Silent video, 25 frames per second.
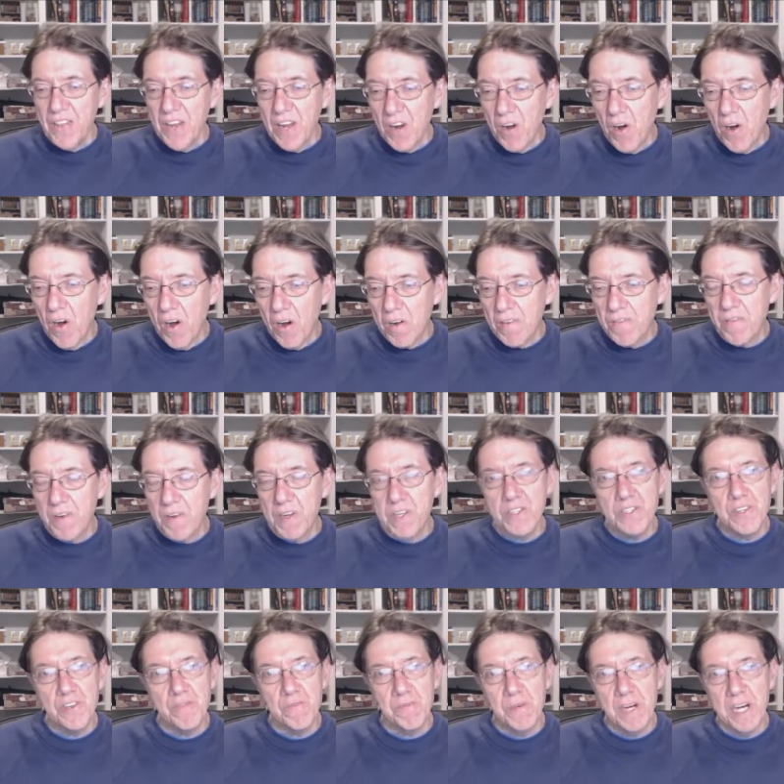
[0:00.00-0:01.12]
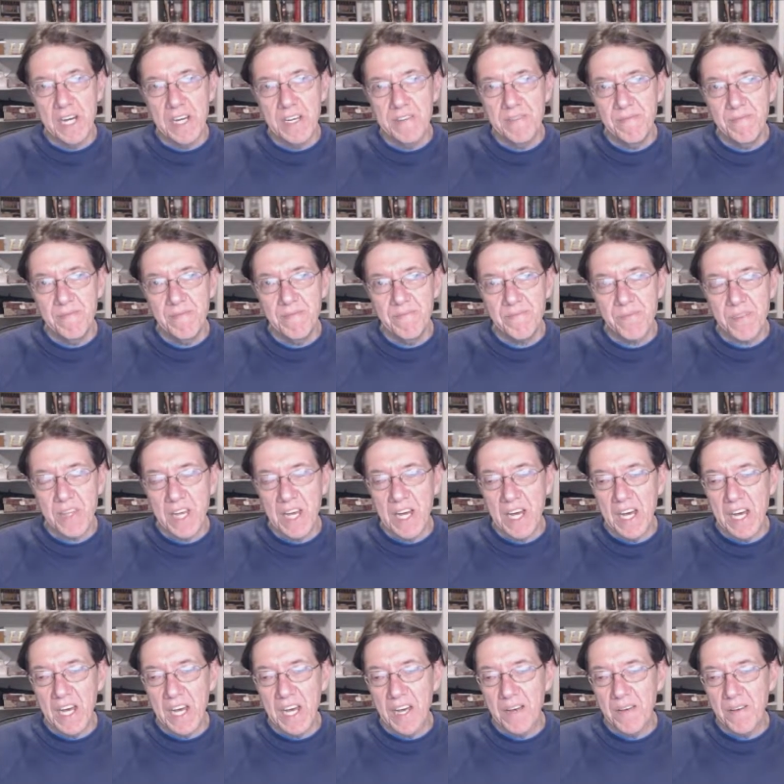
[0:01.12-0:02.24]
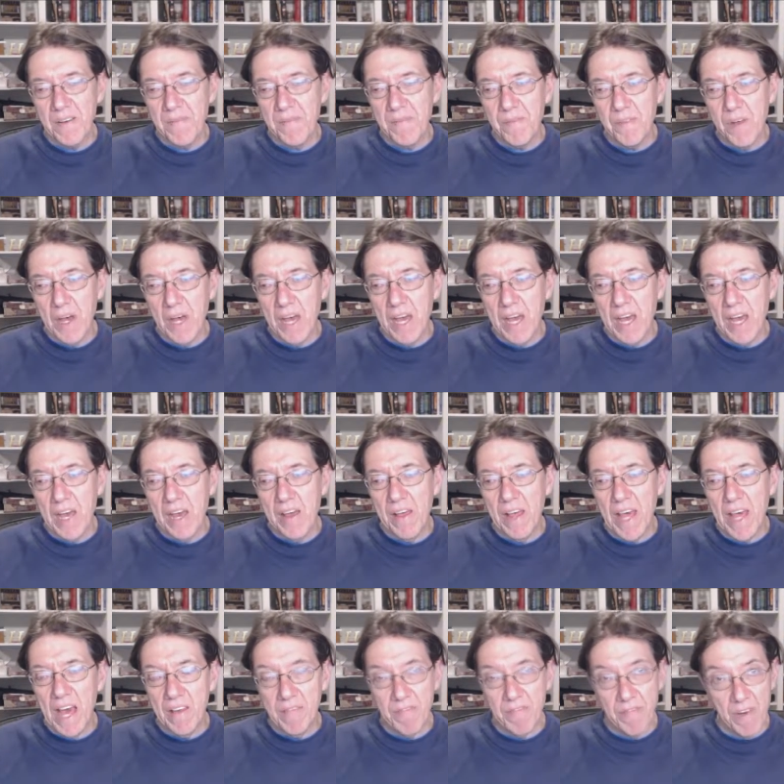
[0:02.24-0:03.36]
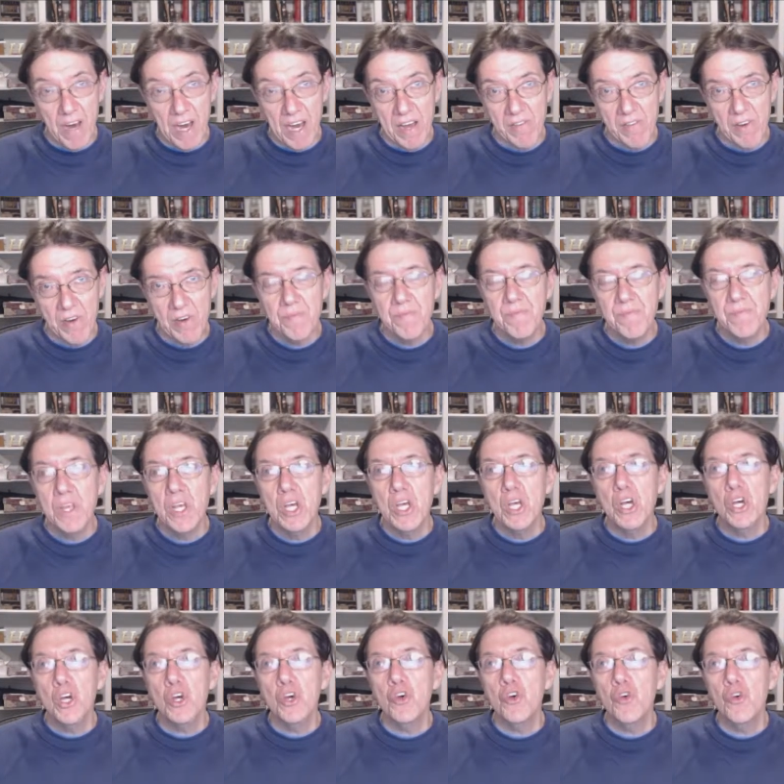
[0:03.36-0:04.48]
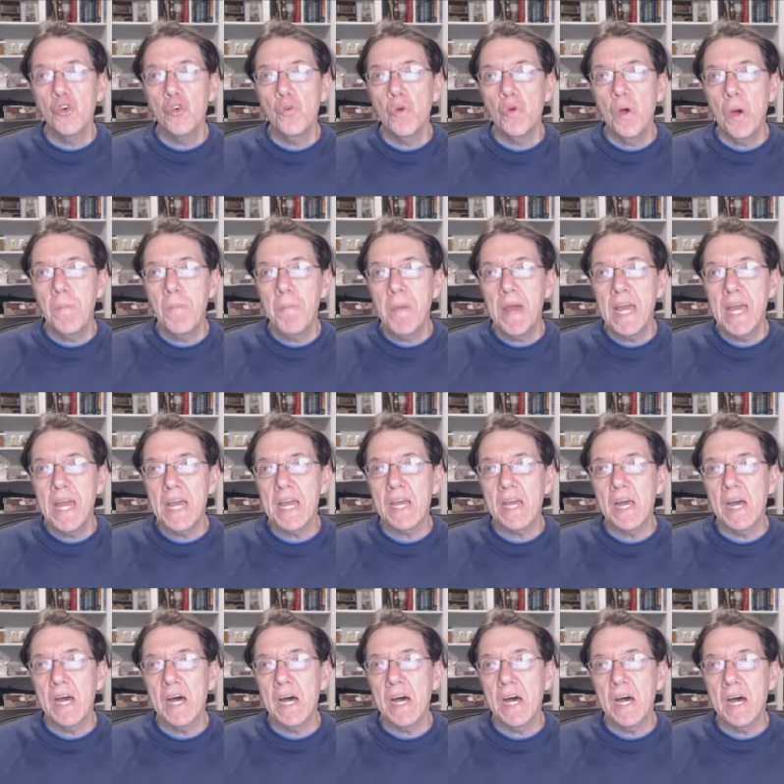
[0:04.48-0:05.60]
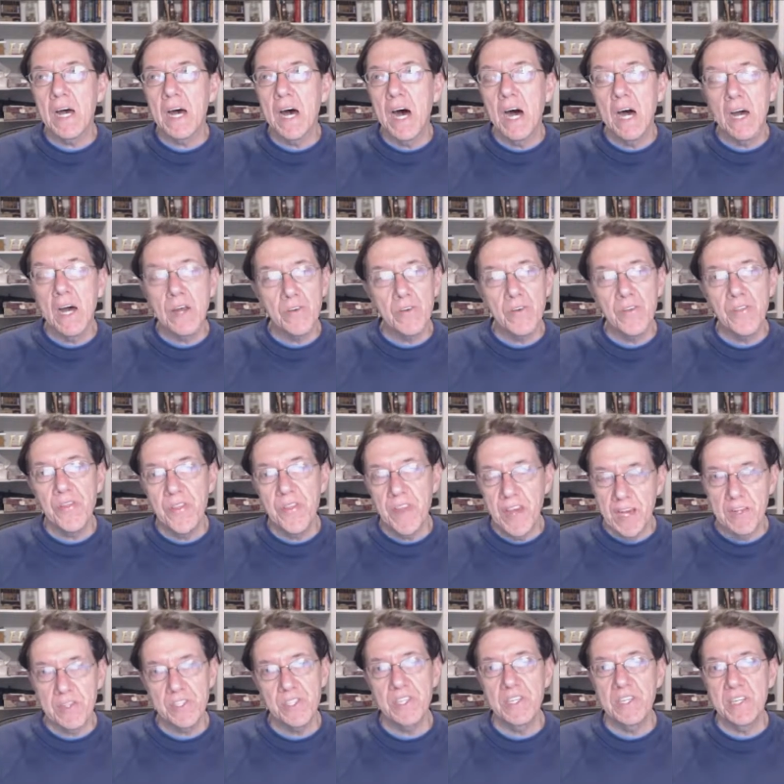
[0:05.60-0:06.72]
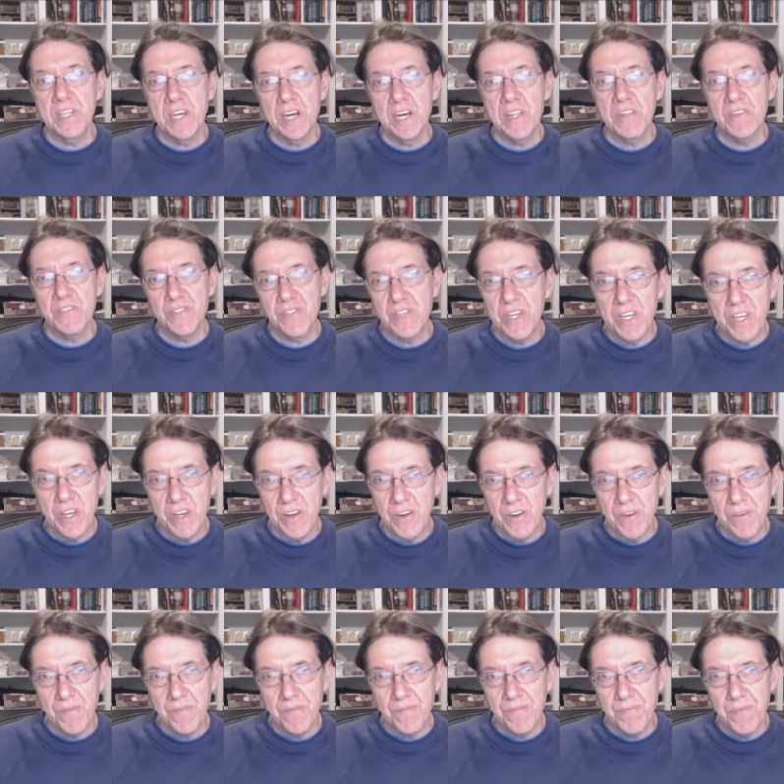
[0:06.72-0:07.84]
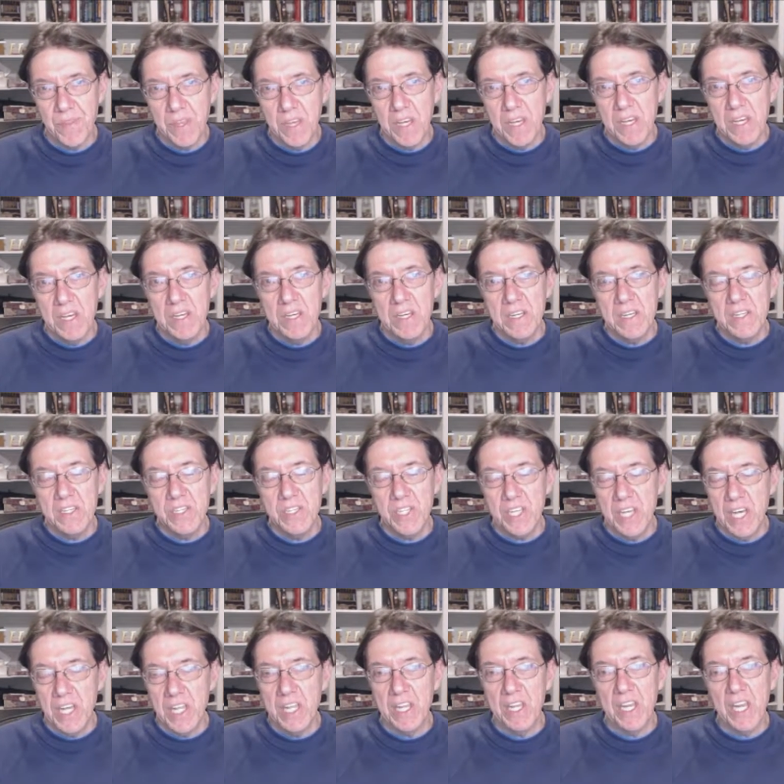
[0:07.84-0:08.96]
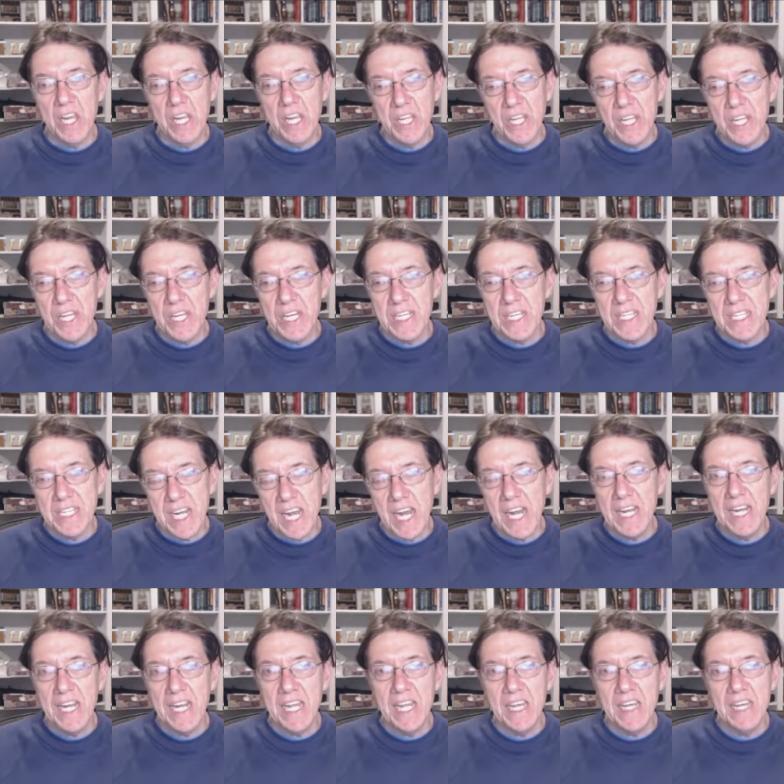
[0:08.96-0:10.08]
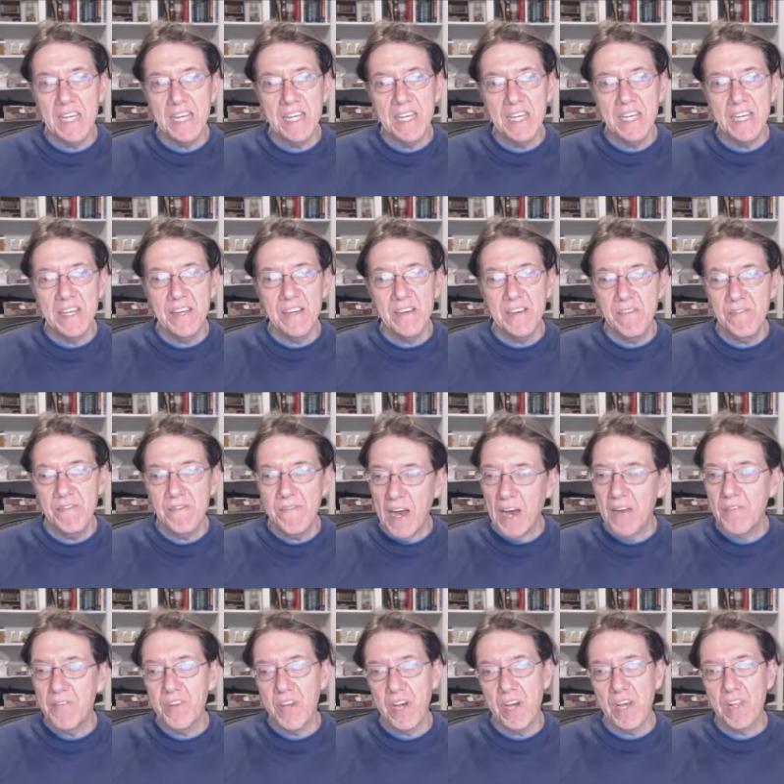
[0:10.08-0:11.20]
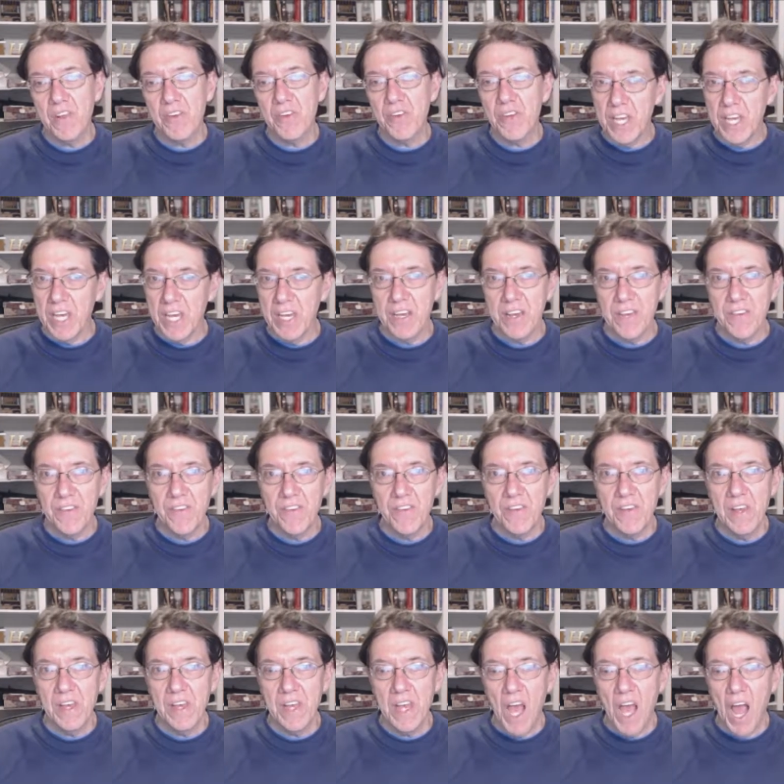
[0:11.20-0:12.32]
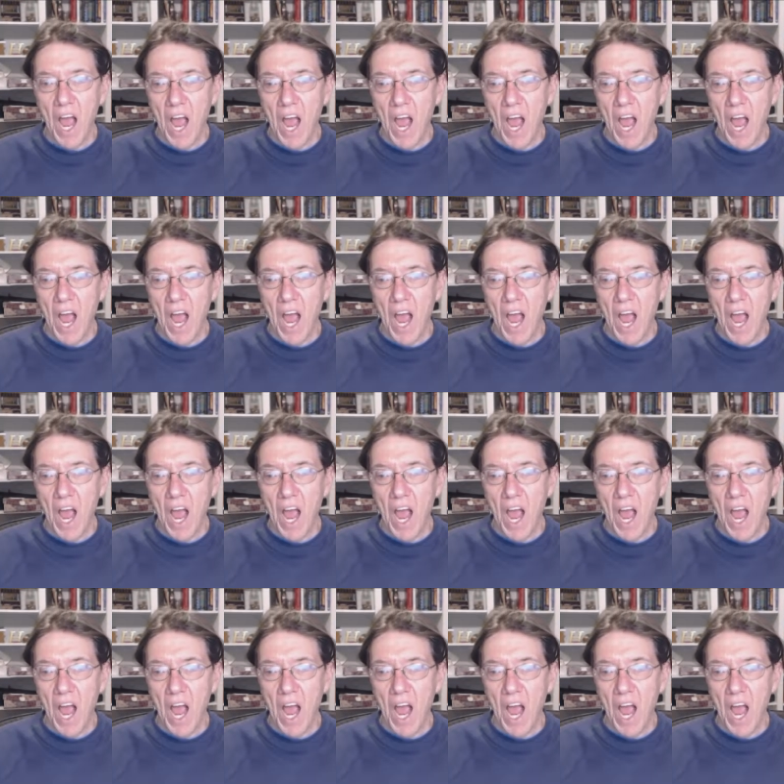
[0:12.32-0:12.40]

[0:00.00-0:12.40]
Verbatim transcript: There are friends of mine um, at Fiverr who make uh, $100,000 a year selling little tiny $5 gigs.